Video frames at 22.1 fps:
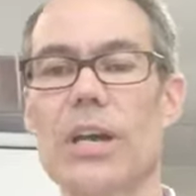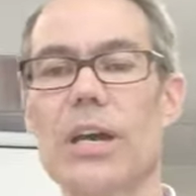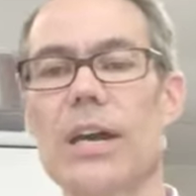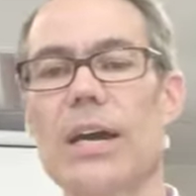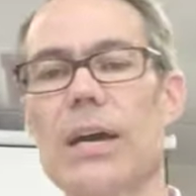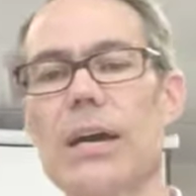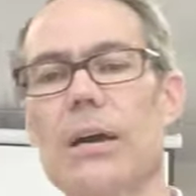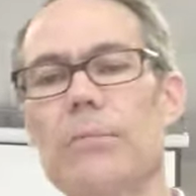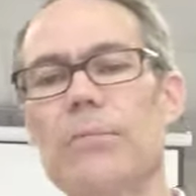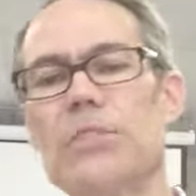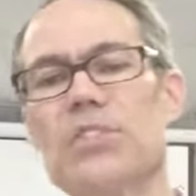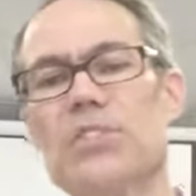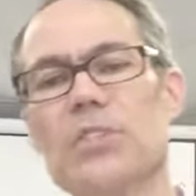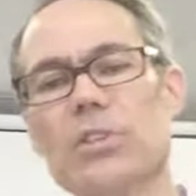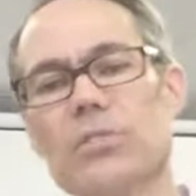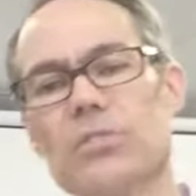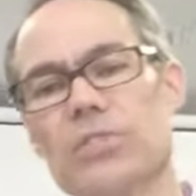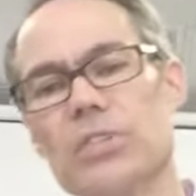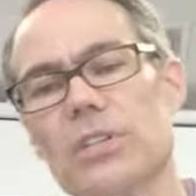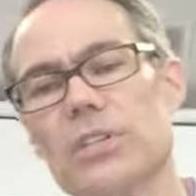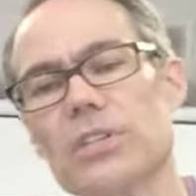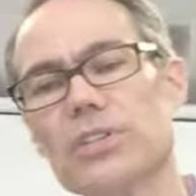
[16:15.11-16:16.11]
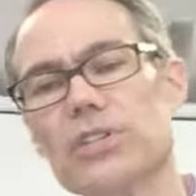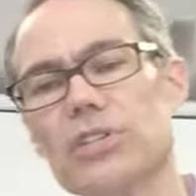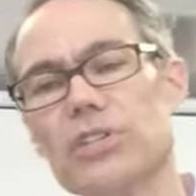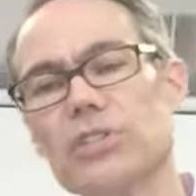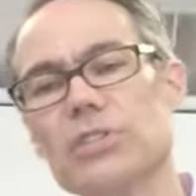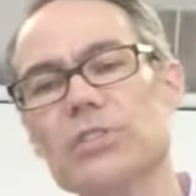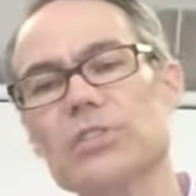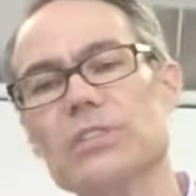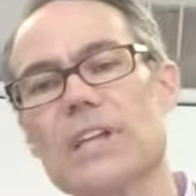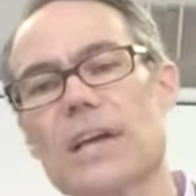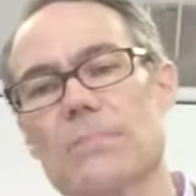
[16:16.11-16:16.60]
You start seeing the
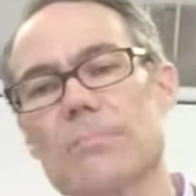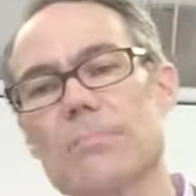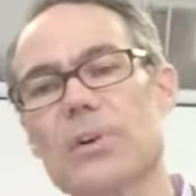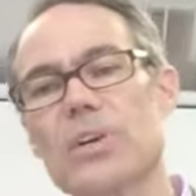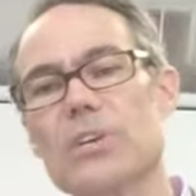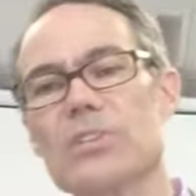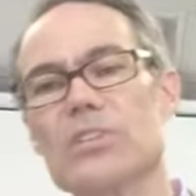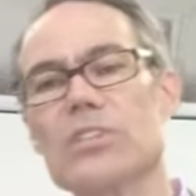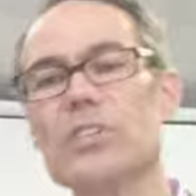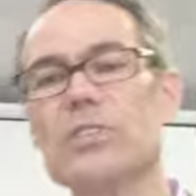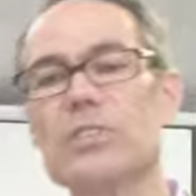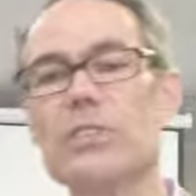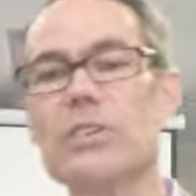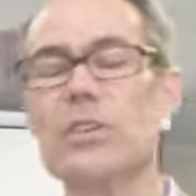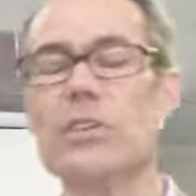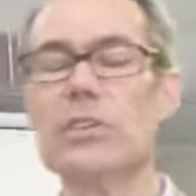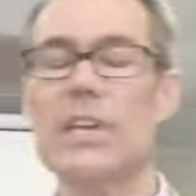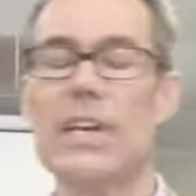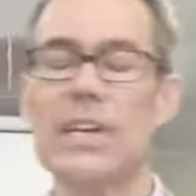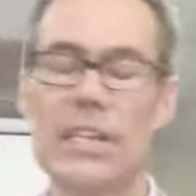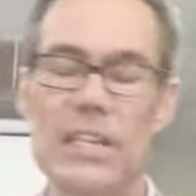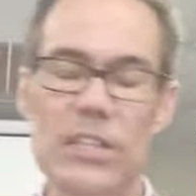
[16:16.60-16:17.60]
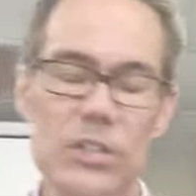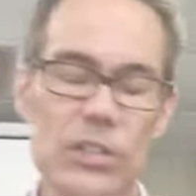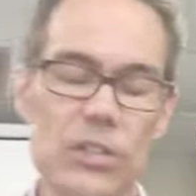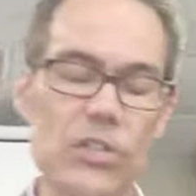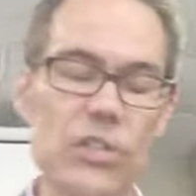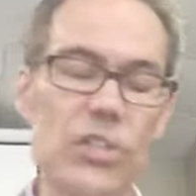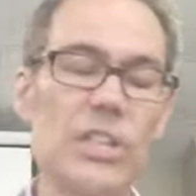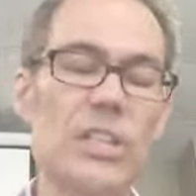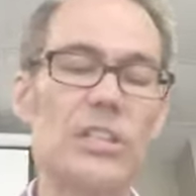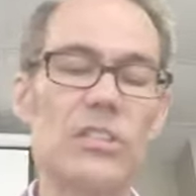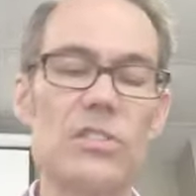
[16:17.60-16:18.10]
church is not, you
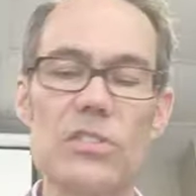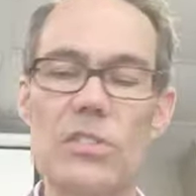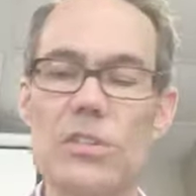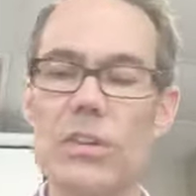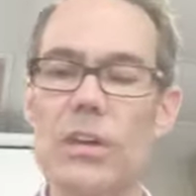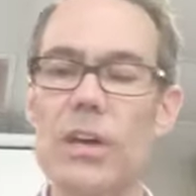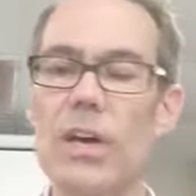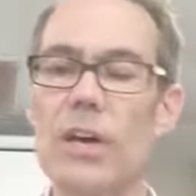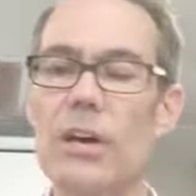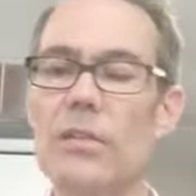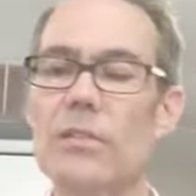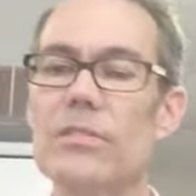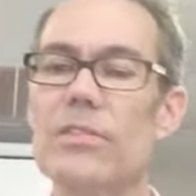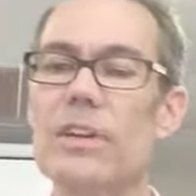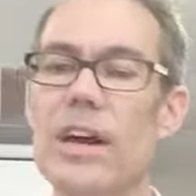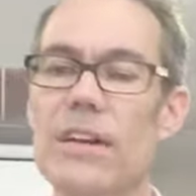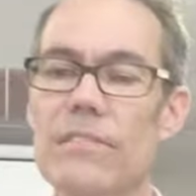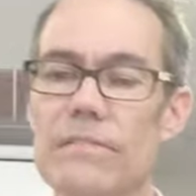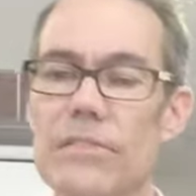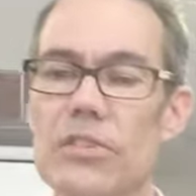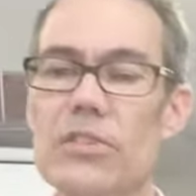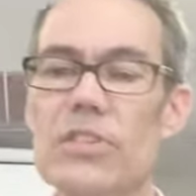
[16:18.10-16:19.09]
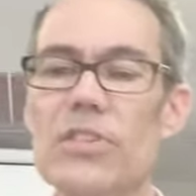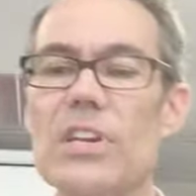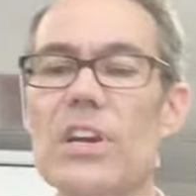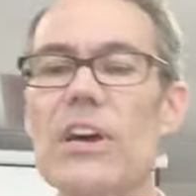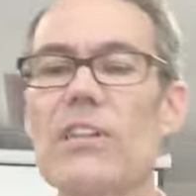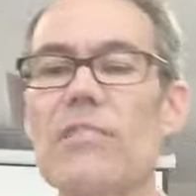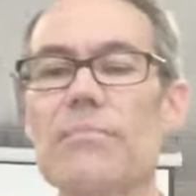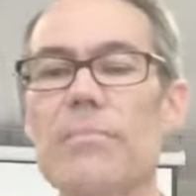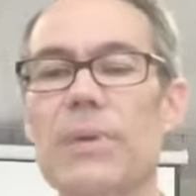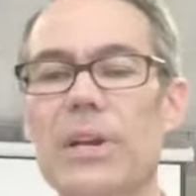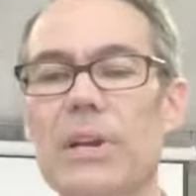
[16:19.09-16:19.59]
see it as not for
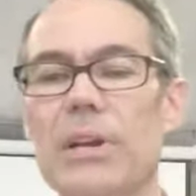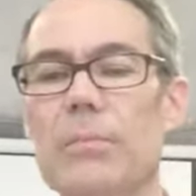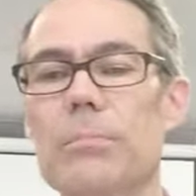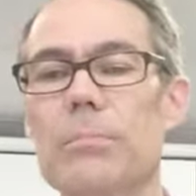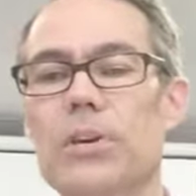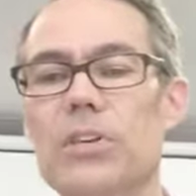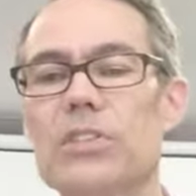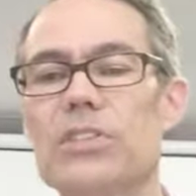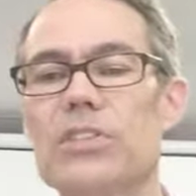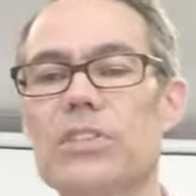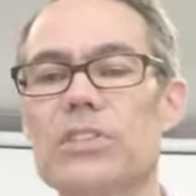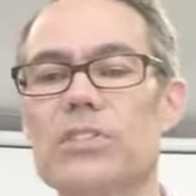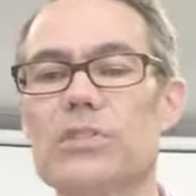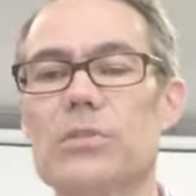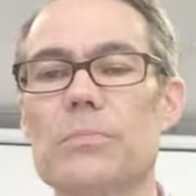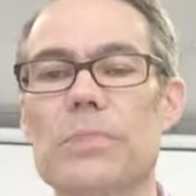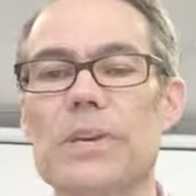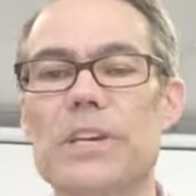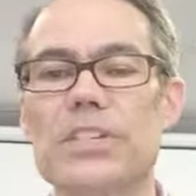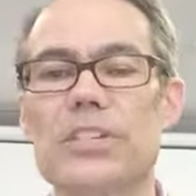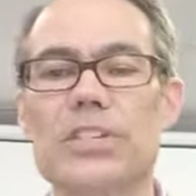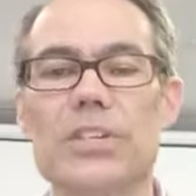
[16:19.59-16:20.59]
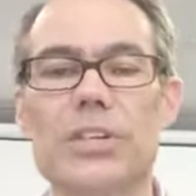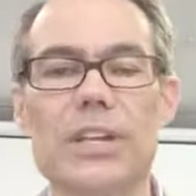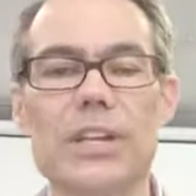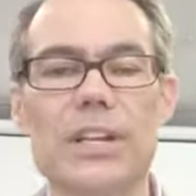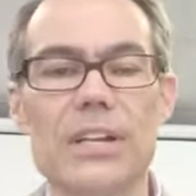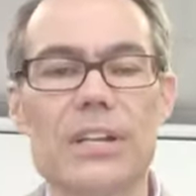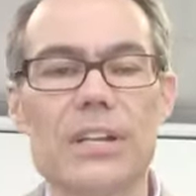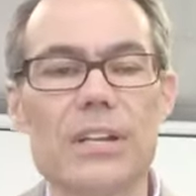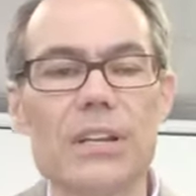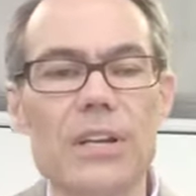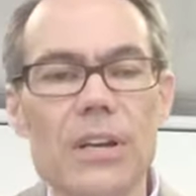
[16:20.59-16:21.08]
self, but participation in
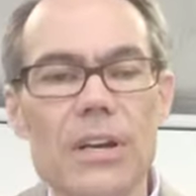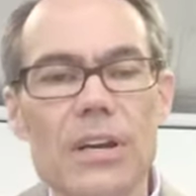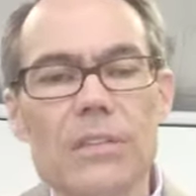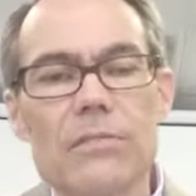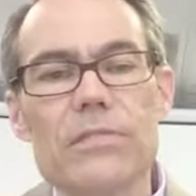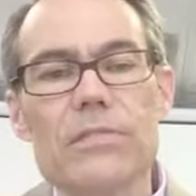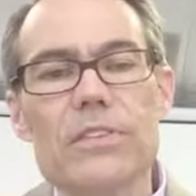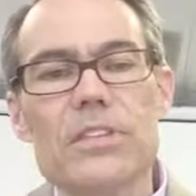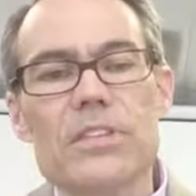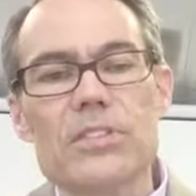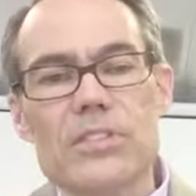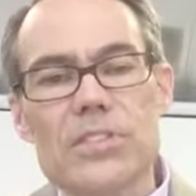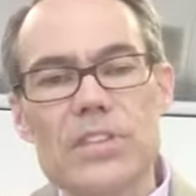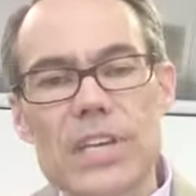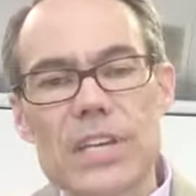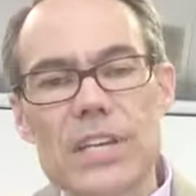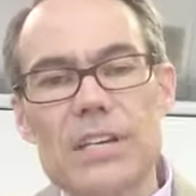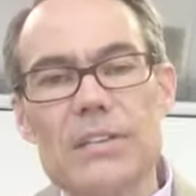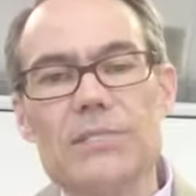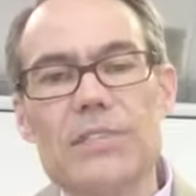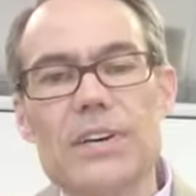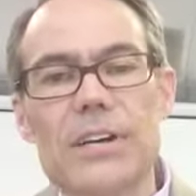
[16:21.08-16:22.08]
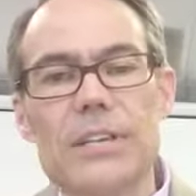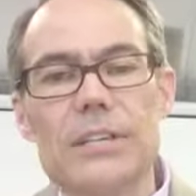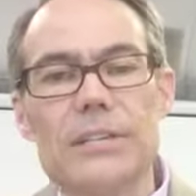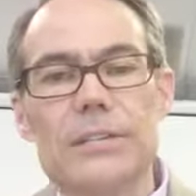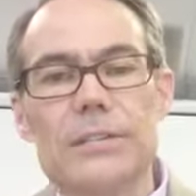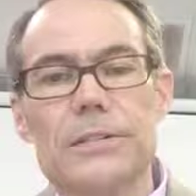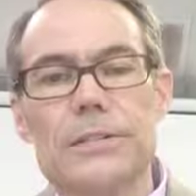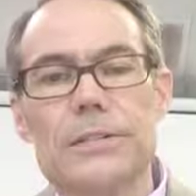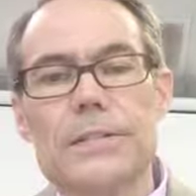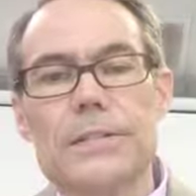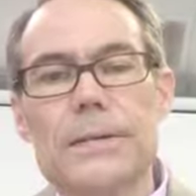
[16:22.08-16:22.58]
it for the sake of
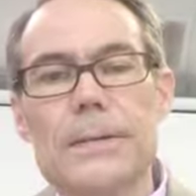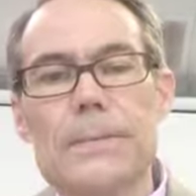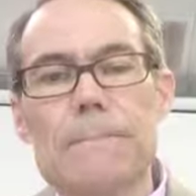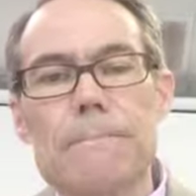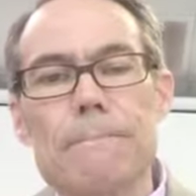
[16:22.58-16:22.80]
others.